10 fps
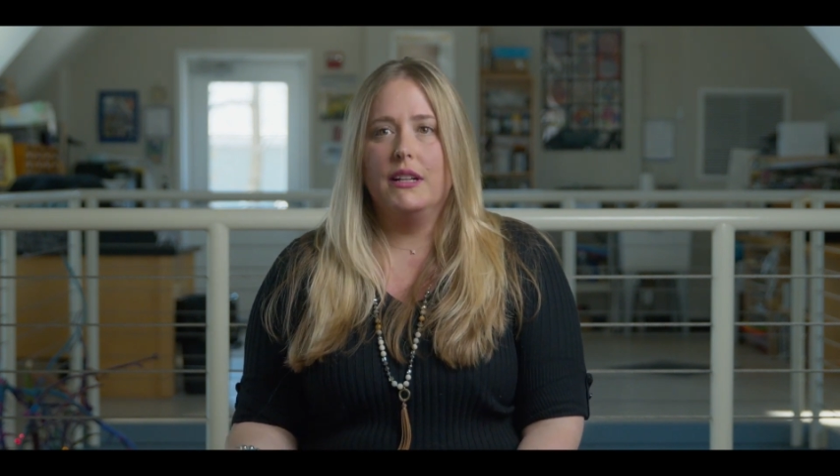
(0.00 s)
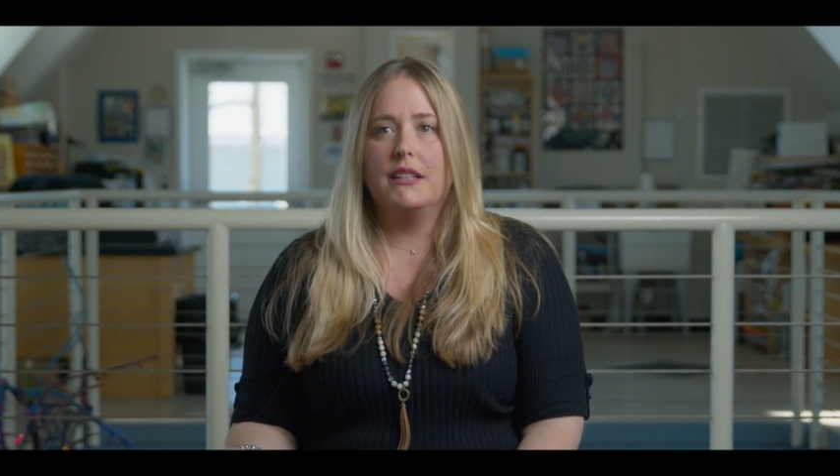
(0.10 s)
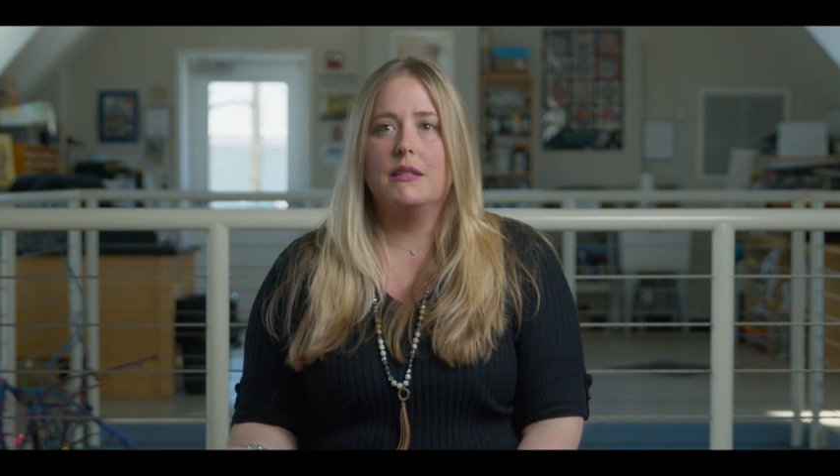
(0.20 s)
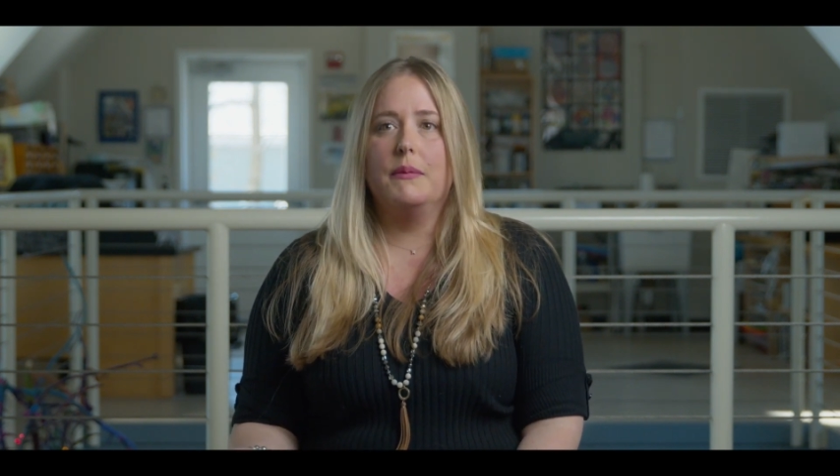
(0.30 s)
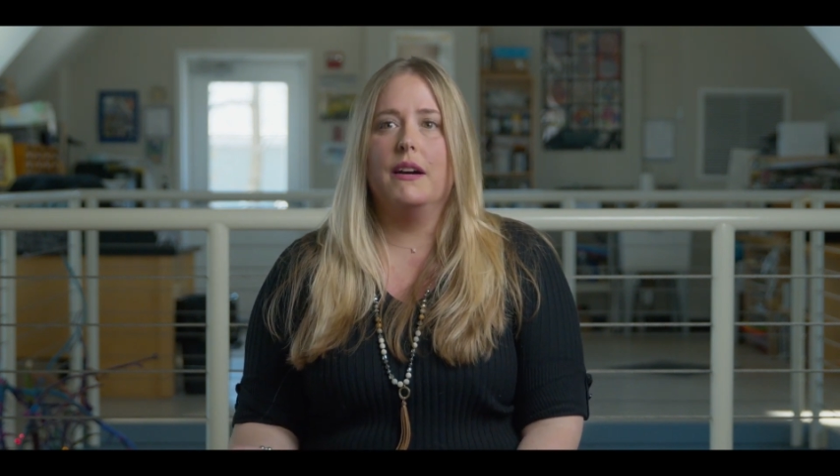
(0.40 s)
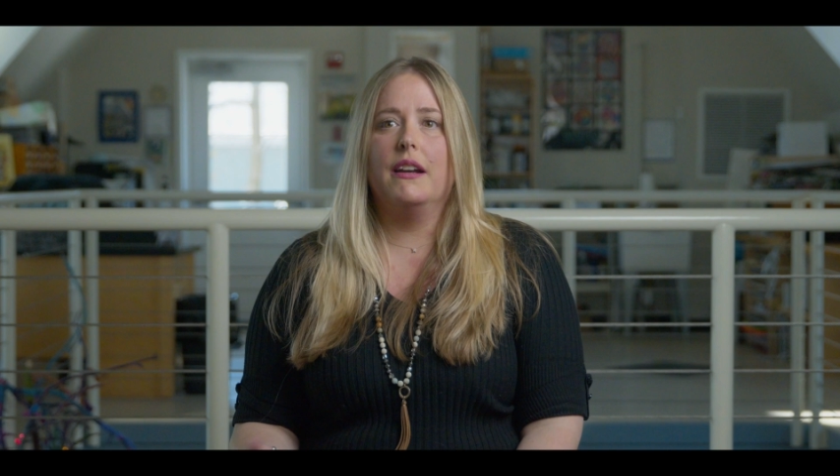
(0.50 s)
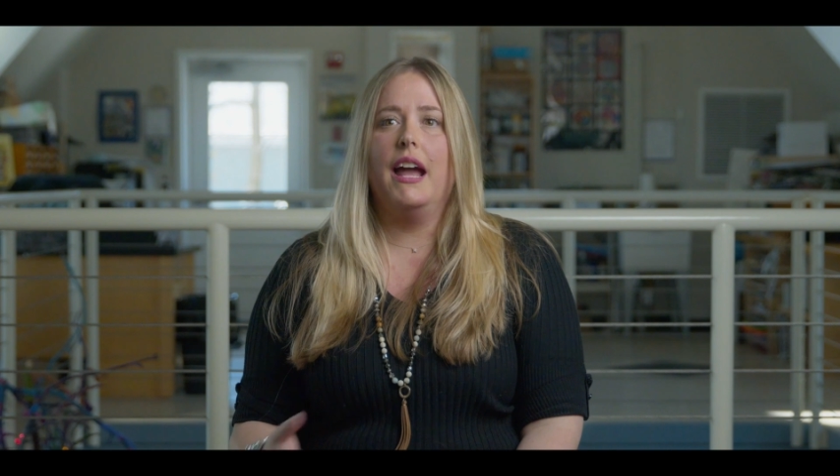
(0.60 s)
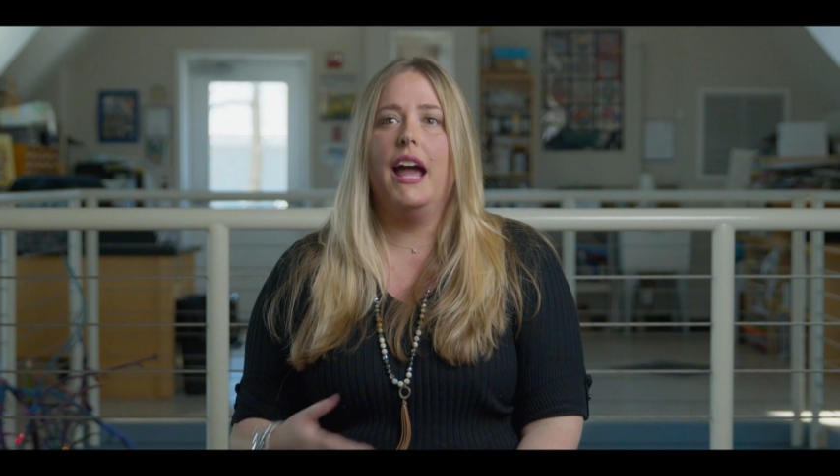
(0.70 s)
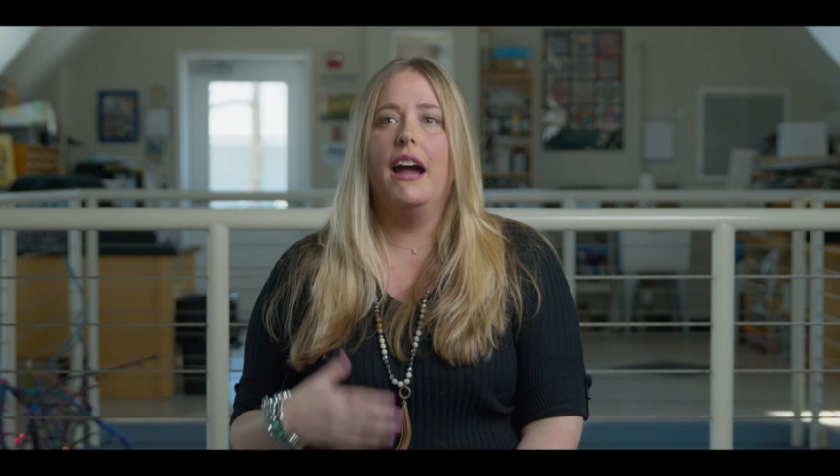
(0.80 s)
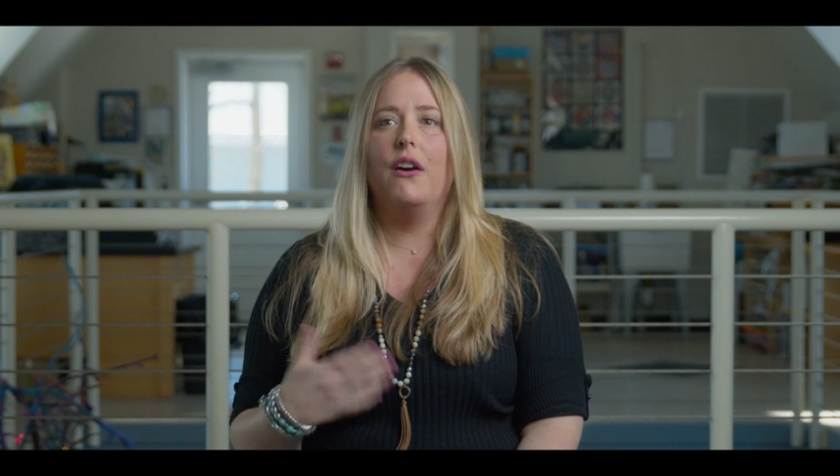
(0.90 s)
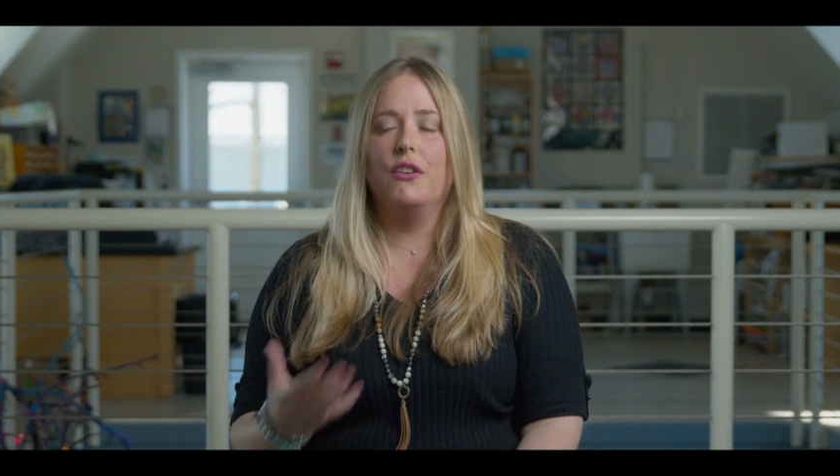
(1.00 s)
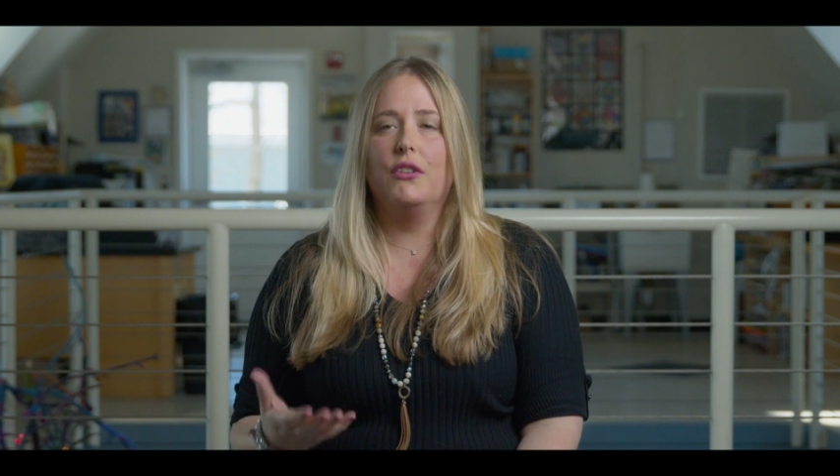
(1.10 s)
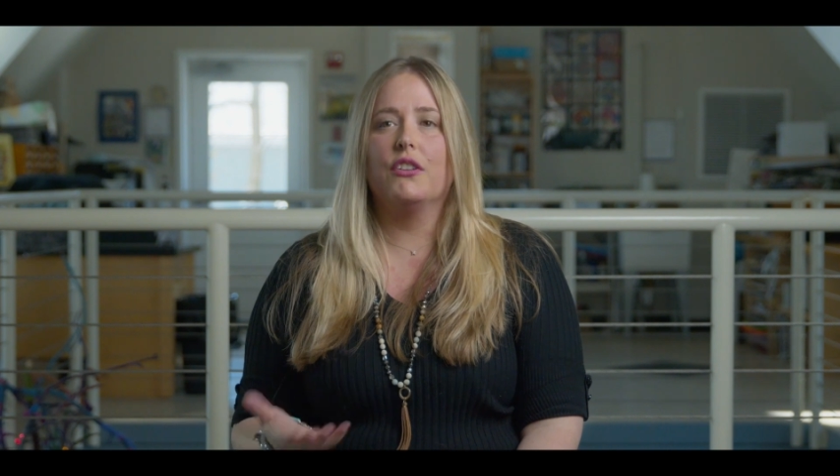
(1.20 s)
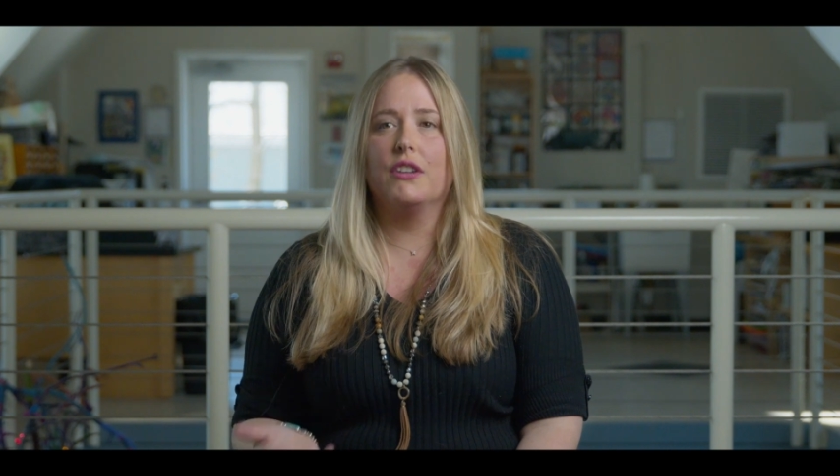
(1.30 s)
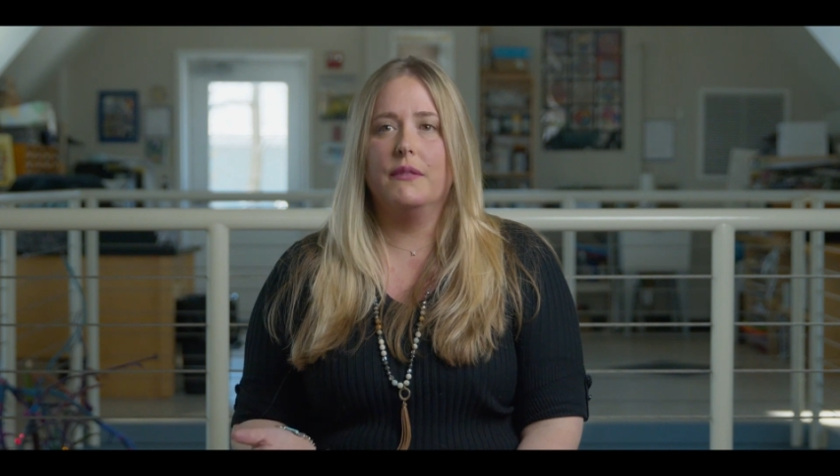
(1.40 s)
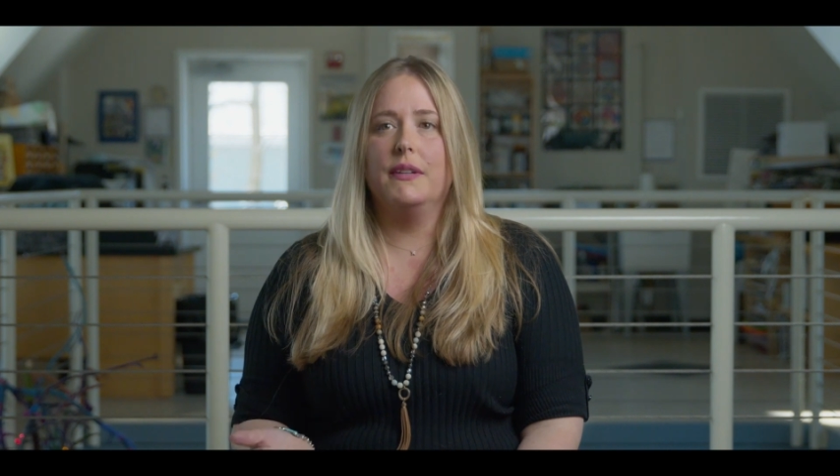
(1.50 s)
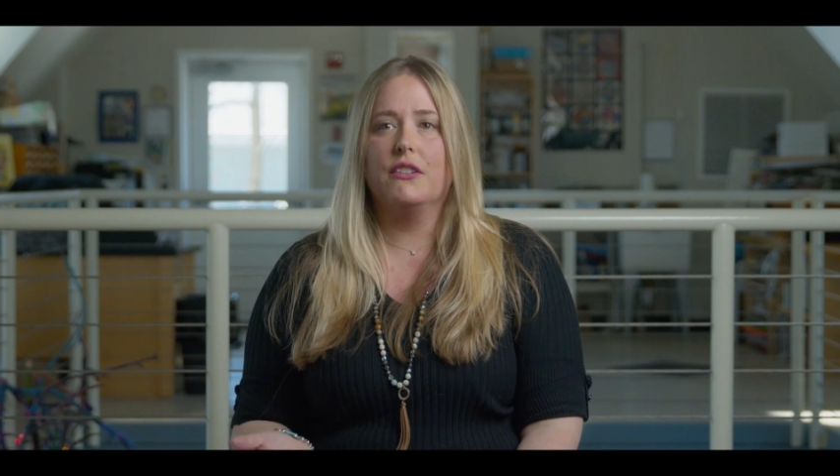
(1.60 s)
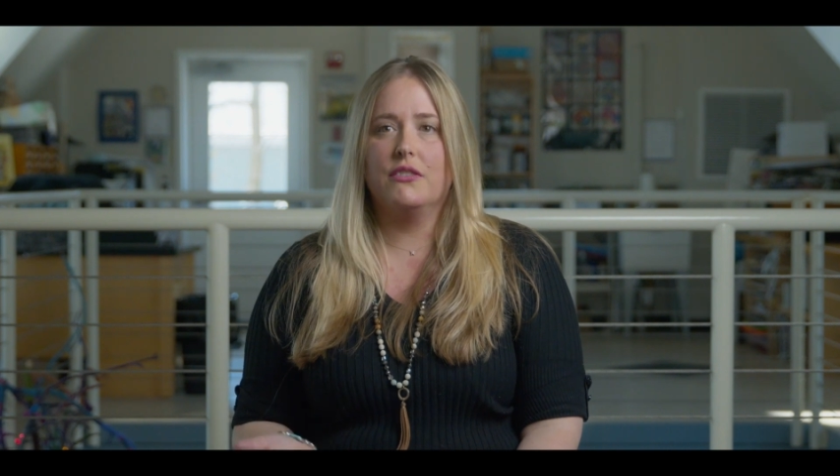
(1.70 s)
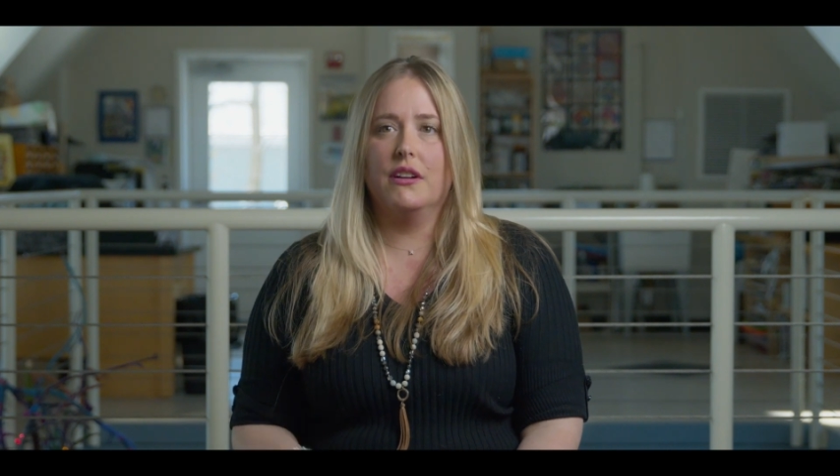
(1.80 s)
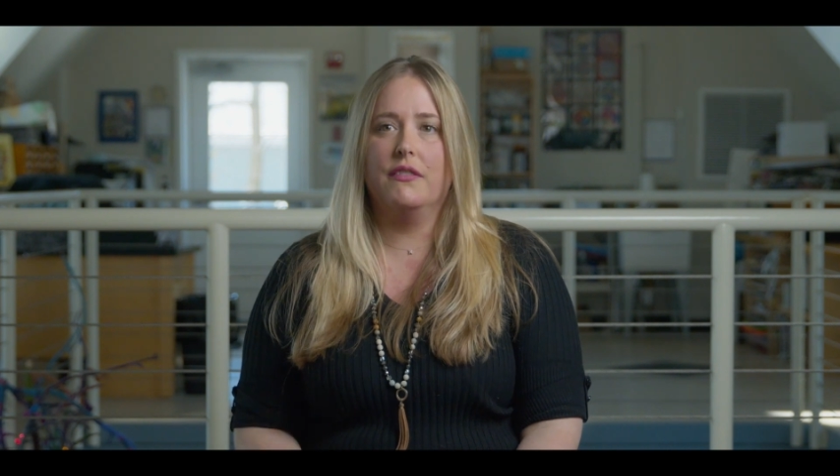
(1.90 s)
it's about how you're gonna make
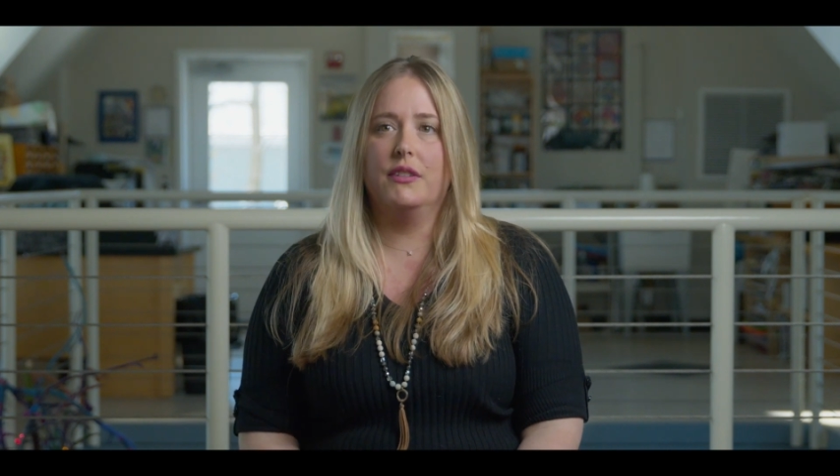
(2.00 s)
yourself